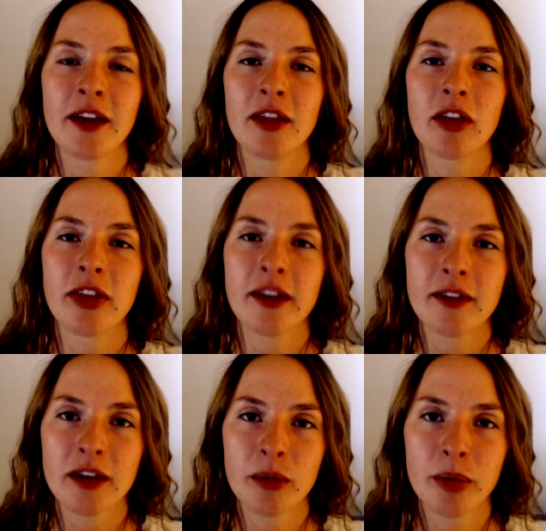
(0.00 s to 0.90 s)
the things
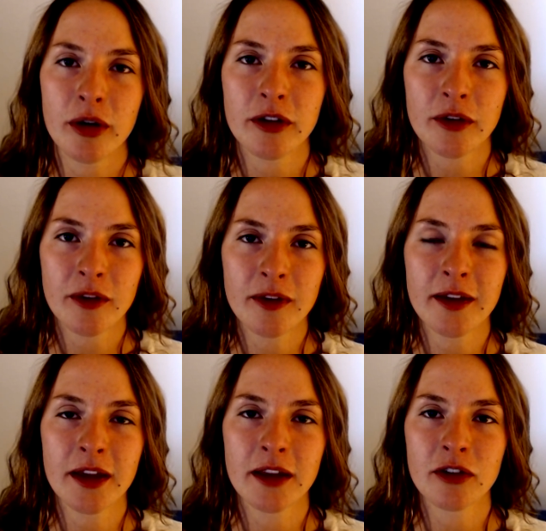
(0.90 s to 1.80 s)
that you put on your
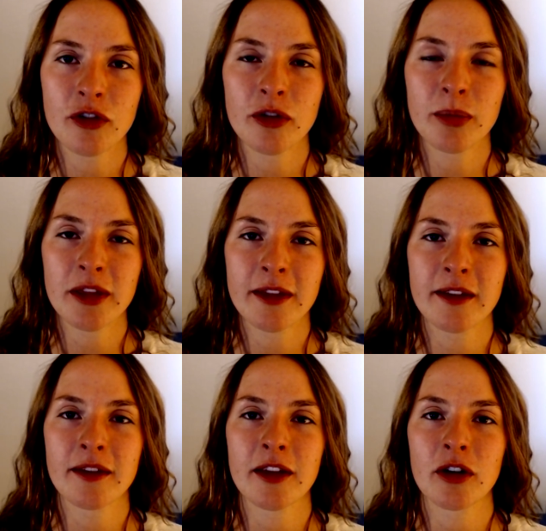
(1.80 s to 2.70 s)
skin should be
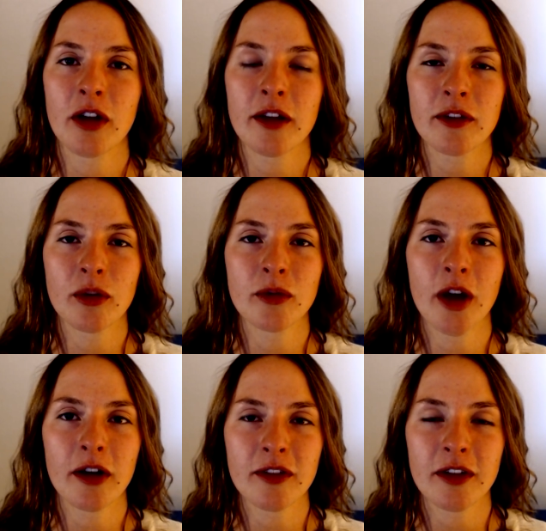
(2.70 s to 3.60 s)
things that are not so
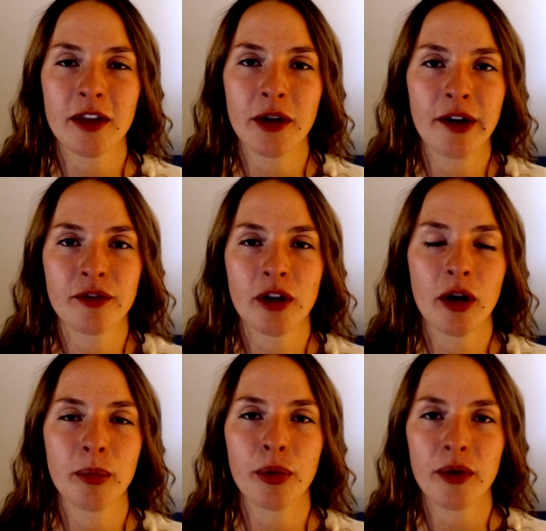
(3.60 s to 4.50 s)
toxic that you have to call
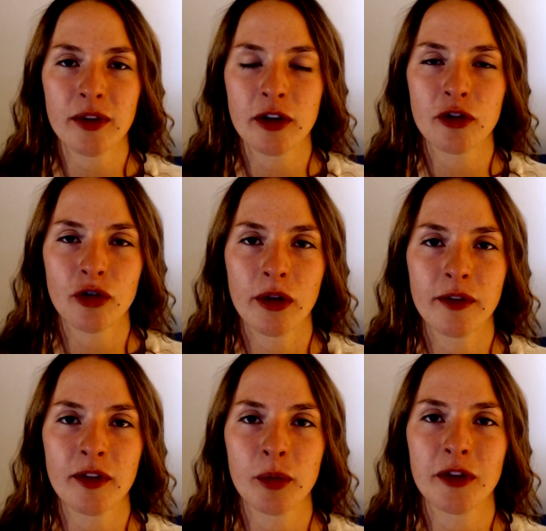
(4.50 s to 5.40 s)
poison control if
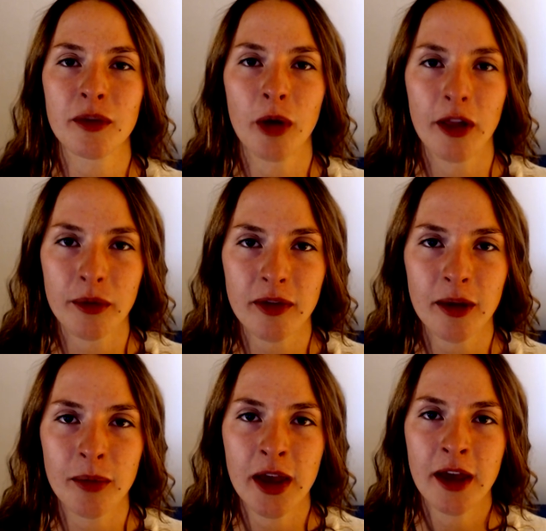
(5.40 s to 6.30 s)
someone swallows
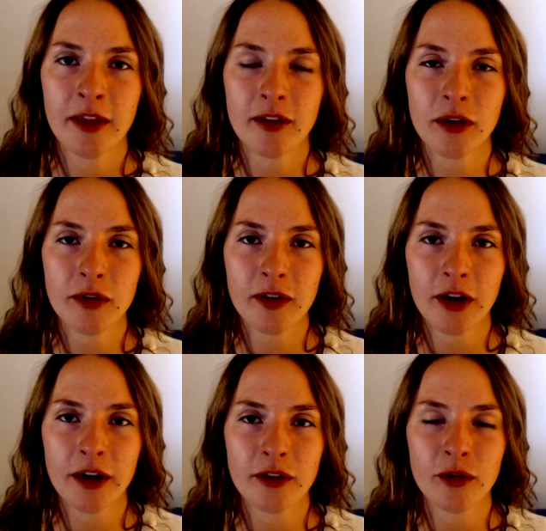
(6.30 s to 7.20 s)
them. It's a little
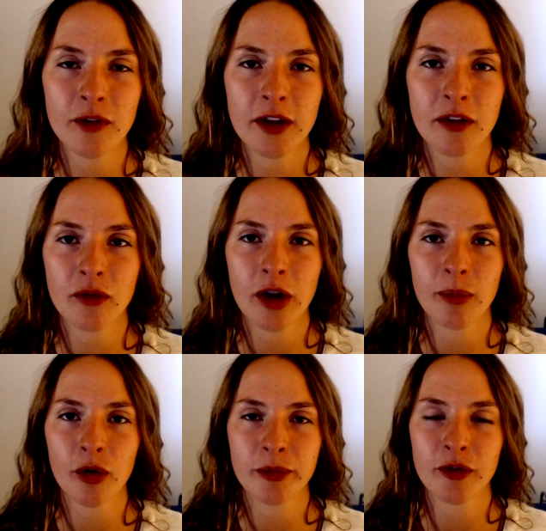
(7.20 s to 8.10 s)
scary because your skin is a very
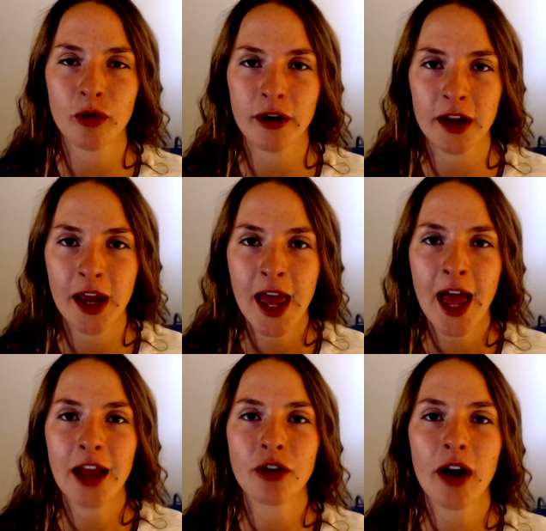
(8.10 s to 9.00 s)
absorptive organ
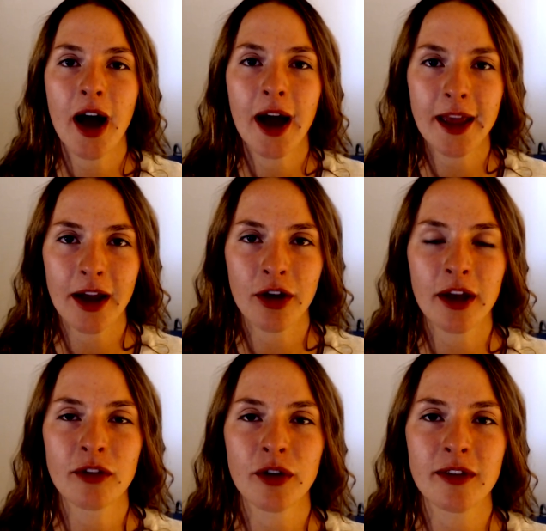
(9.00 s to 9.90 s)
and your eye area
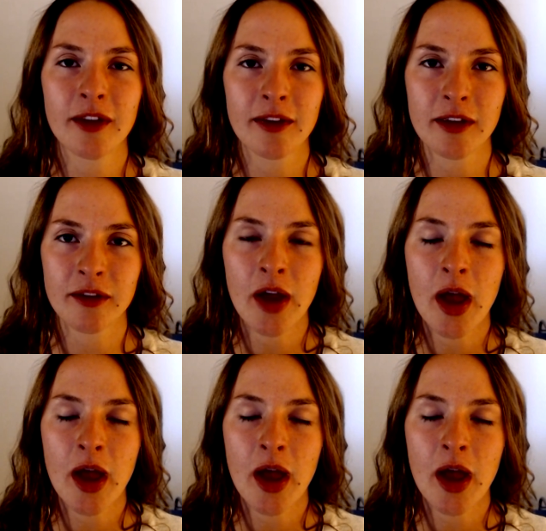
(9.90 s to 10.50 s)
is very sensitive.